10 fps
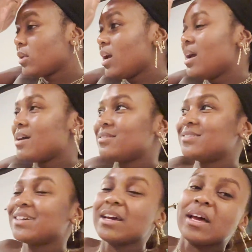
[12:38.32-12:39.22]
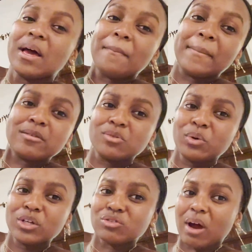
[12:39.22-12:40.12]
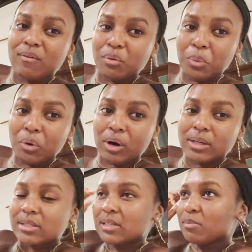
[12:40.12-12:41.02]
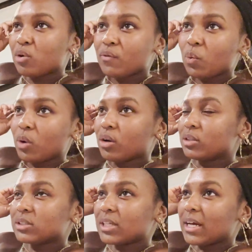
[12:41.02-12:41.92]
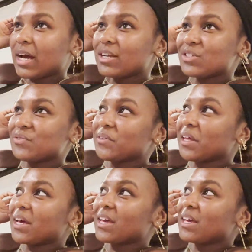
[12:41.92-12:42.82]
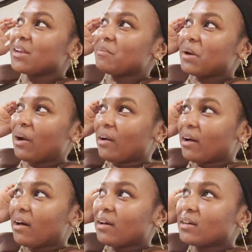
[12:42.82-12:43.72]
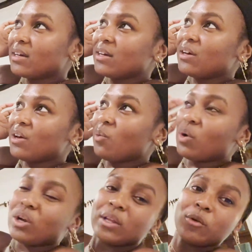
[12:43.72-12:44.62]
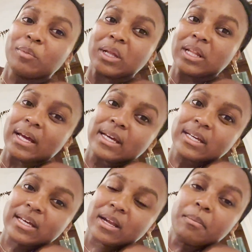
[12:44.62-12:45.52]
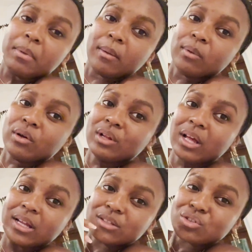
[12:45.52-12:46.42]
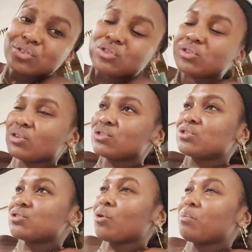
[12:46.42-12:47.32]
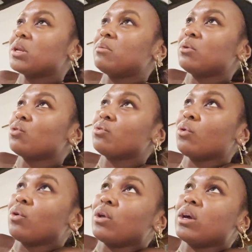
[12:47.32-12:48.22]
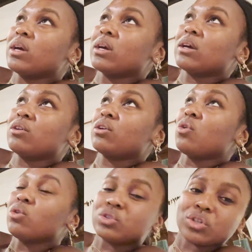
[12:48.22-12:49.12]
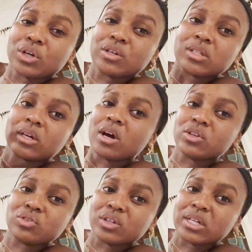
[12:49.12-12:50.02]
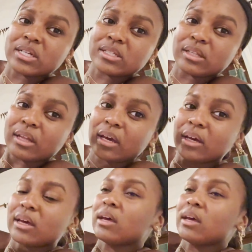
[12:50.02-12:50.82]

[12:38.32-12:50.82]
and makes me want to travel more and see more of the world. It's like, I just feel like in America, we're a little bit like in a bubble and there's, there's just so many beautiful cultures and countries and like